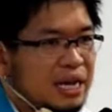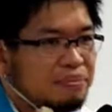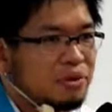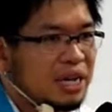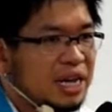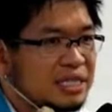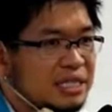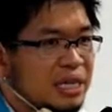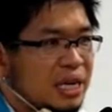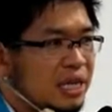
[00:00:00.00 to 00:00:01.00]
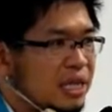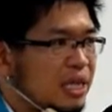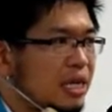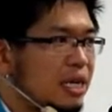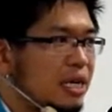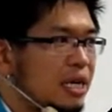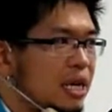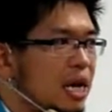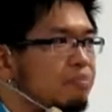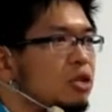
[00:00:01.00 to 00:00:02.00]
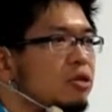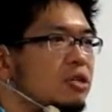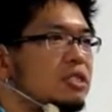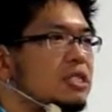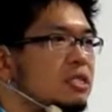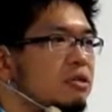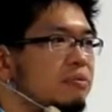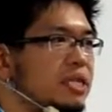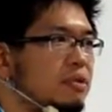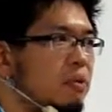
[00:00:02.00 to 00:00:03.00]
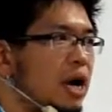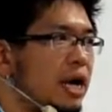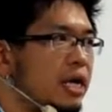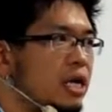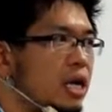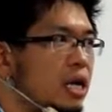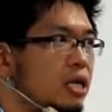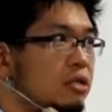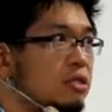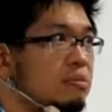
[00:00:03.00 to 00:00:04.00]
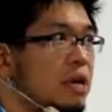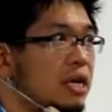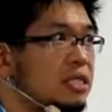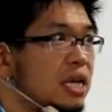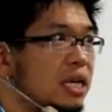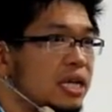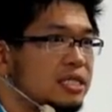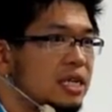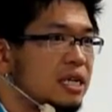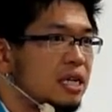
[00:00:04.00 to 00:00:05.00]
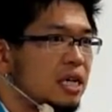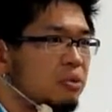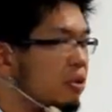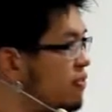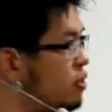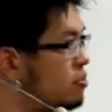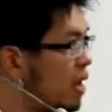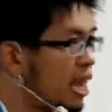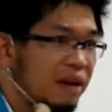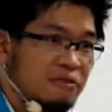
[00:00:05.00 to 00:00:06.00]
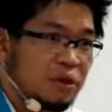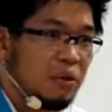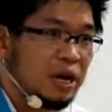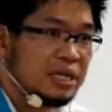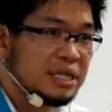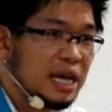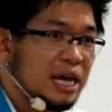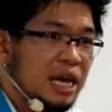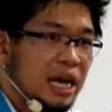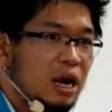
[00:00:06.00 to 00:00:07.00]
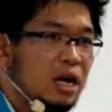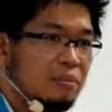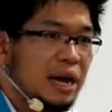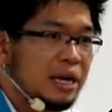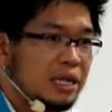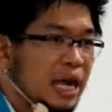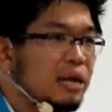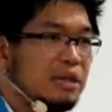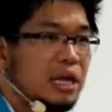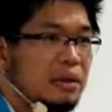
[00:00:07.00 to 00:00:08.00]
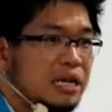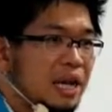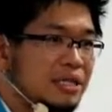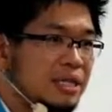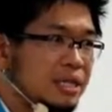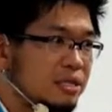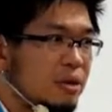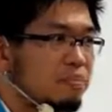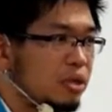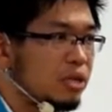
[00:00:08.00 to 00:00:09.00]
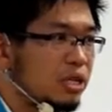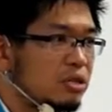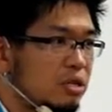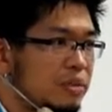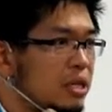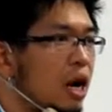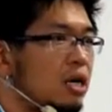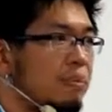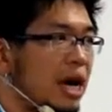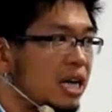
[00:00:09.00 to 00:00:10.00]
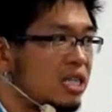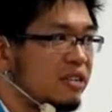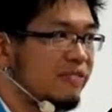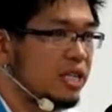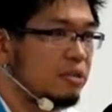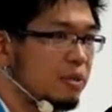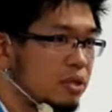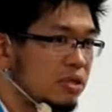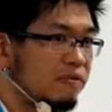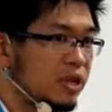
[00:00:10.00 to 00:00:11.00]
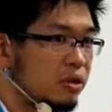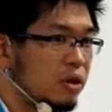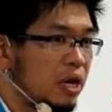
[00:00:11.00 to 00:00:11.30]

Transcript: of protects the uploaders, and so the reason why uh, YouTube content isn't reviewed by everyone is that it automatically, any content that you upload to YouTube is automatically available to view.